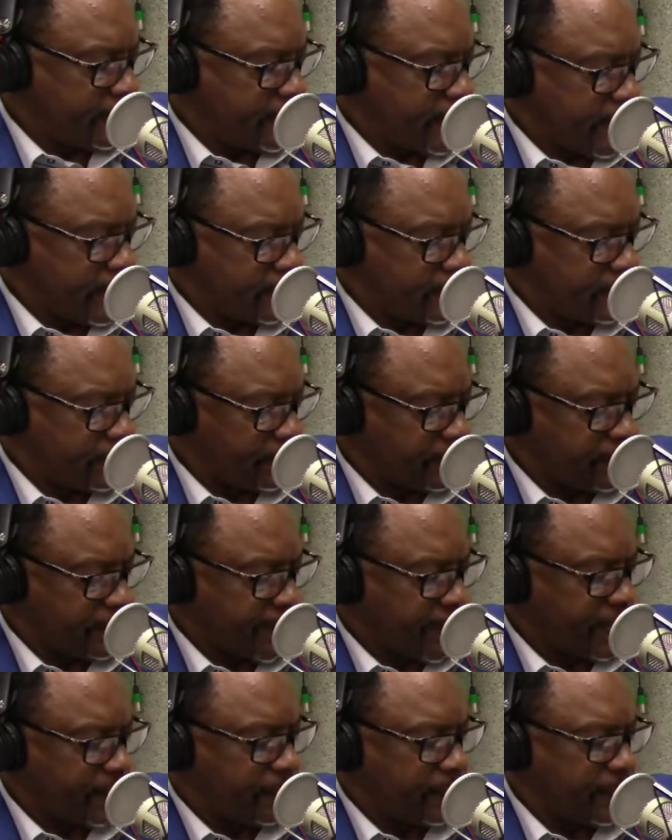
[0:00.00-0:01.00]
not a
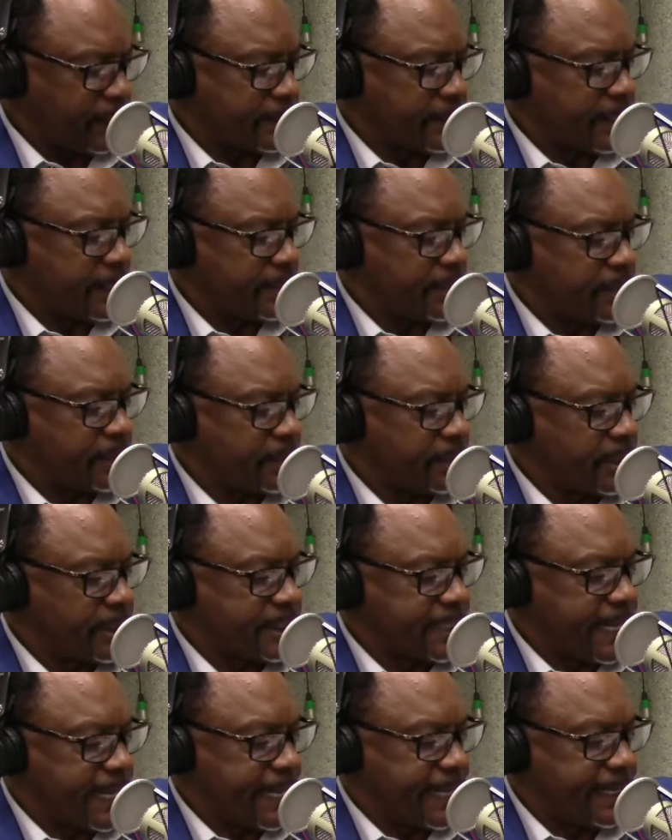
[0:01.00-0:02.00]
suicide clause.
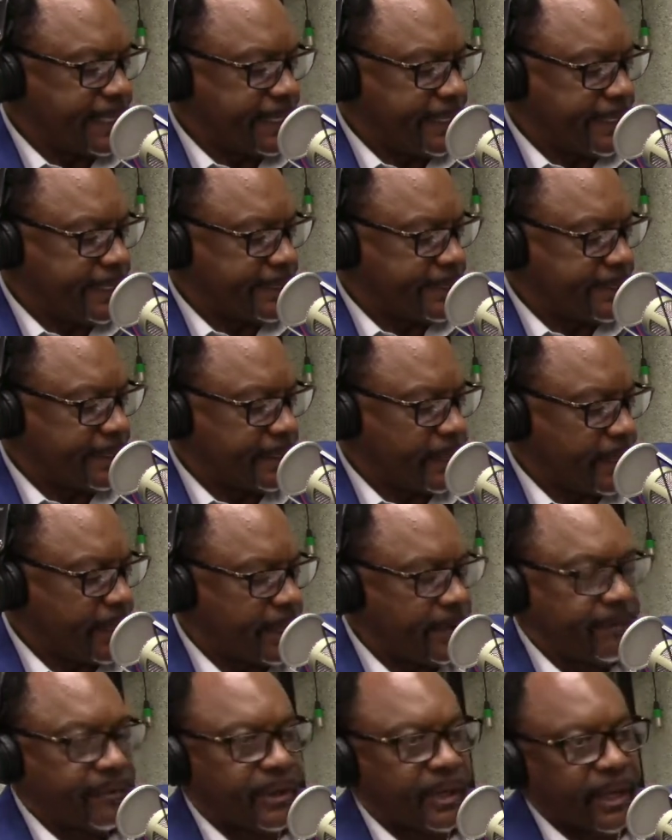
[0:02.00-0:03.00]
Suicide is in
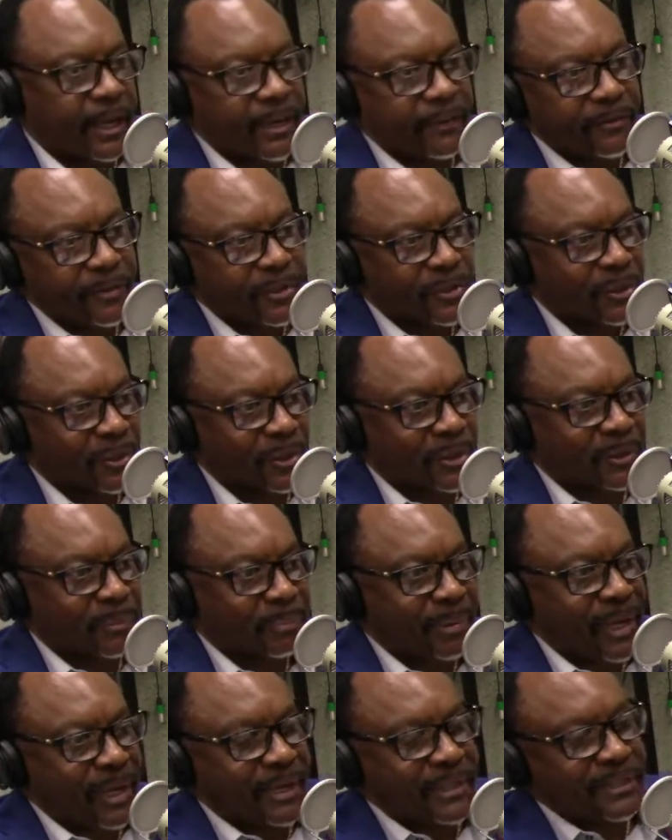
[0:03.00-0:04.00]
every life insurance
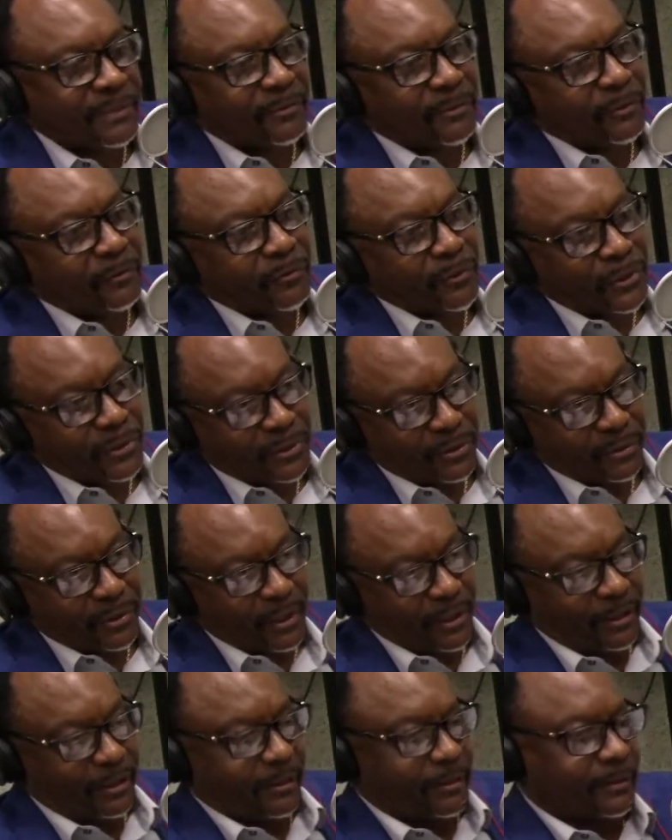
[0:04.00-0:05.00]
policy for the first 2
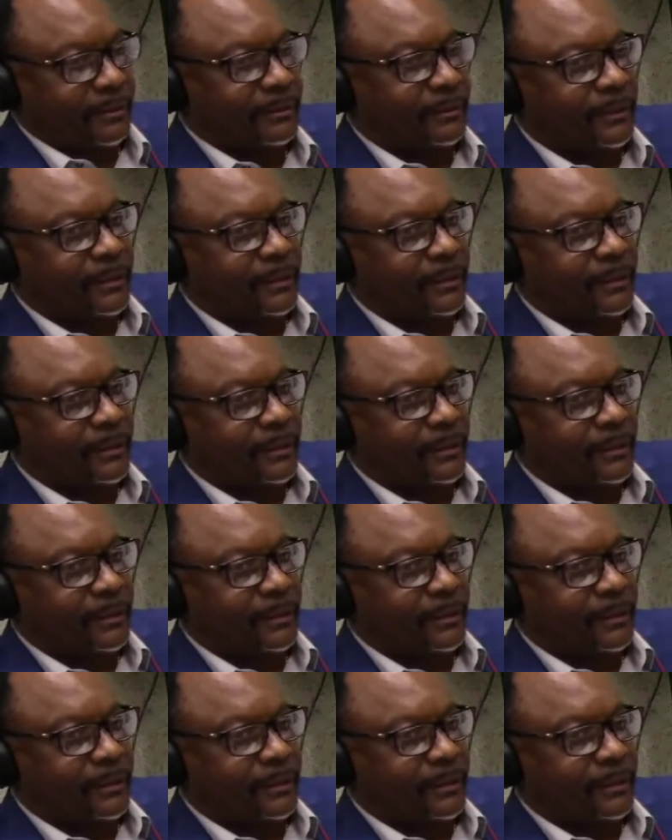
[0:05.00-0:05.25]
years.